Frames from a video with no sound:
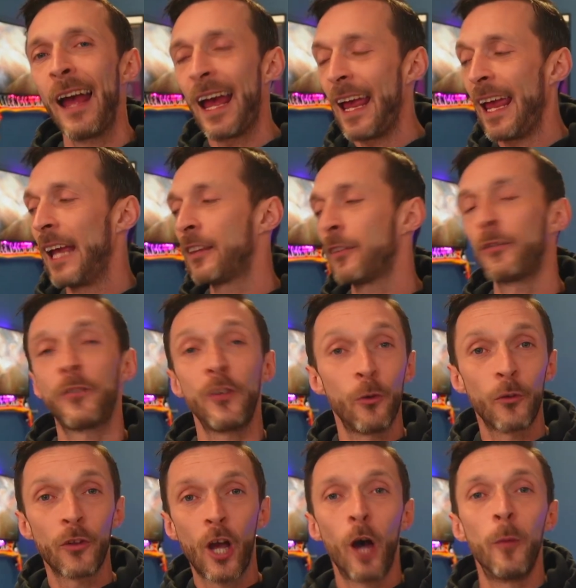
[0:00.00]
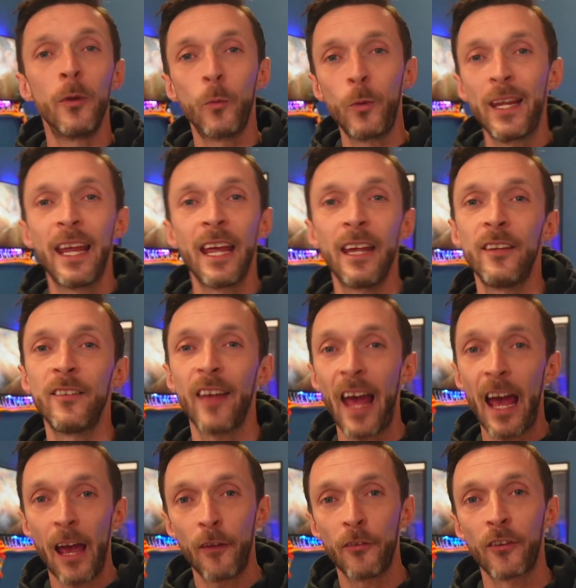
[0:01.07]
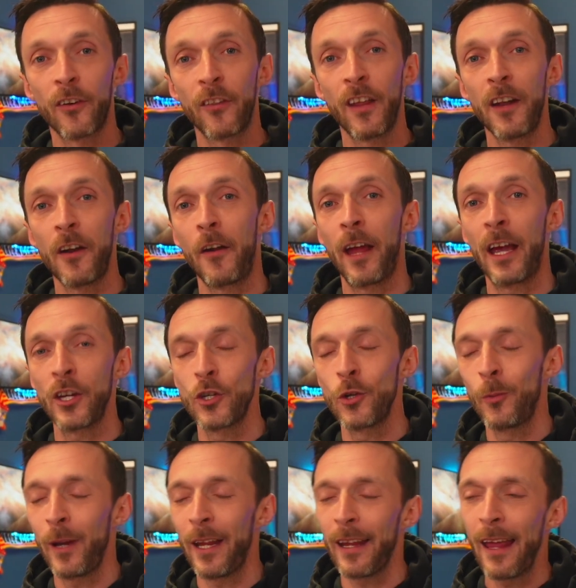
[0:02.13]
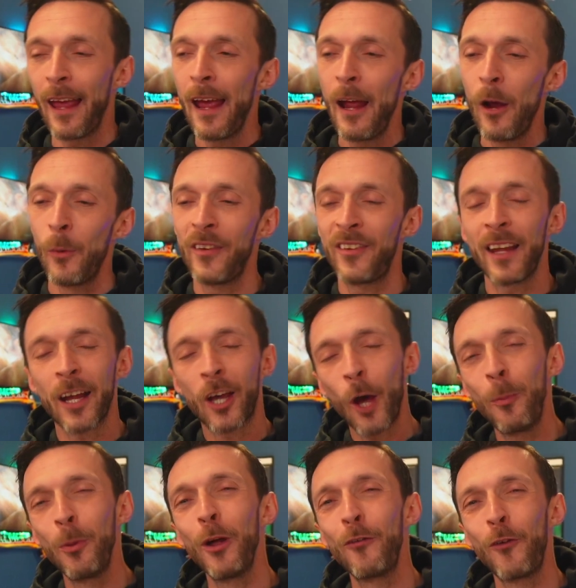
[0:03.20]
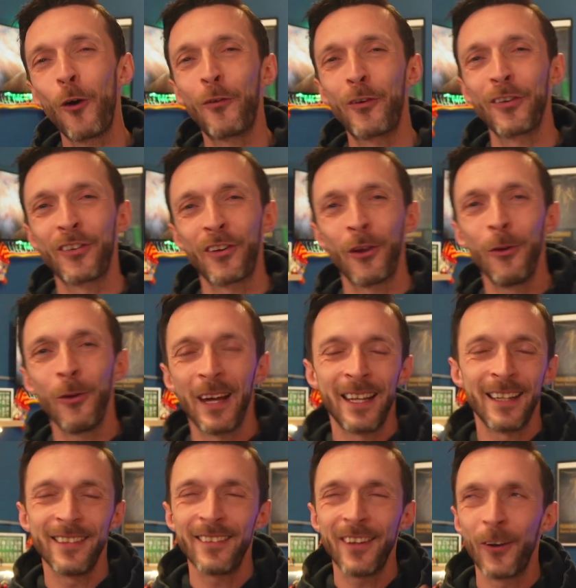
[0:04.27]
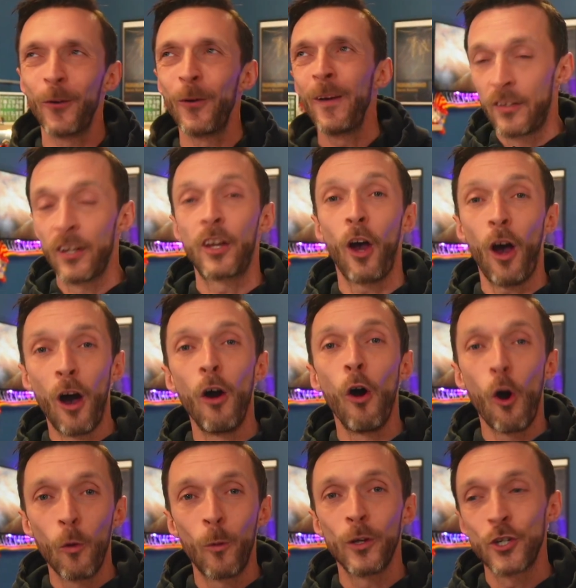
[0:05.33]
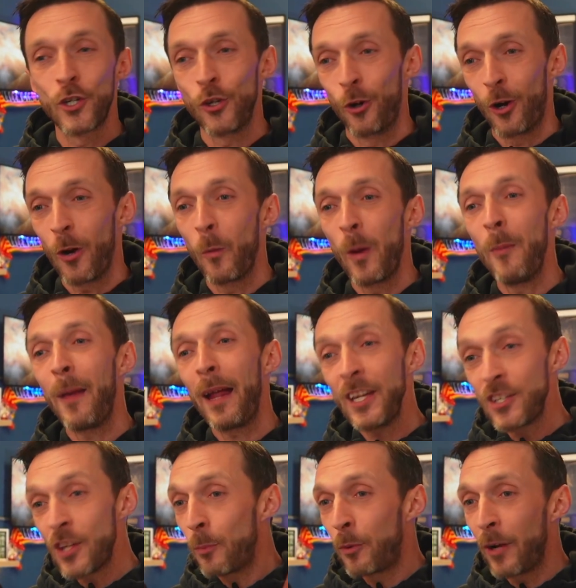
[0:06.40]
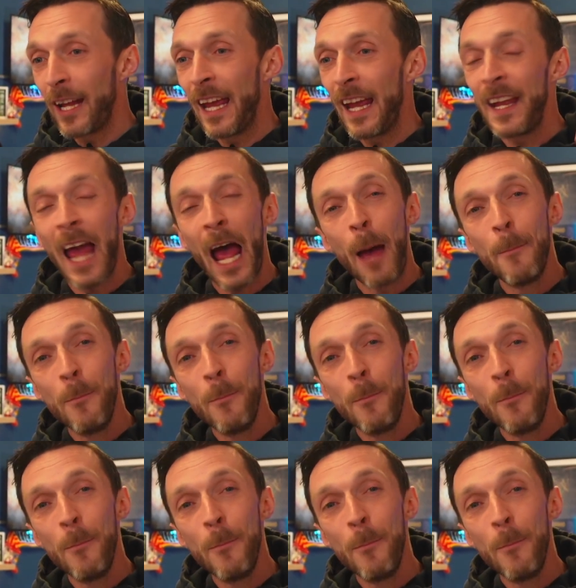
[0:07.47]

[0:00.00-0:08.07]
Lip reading: ahead of, the coming weekend after the international break. We sent a couple of offers out and, to cut a long one short, we managed to bring in a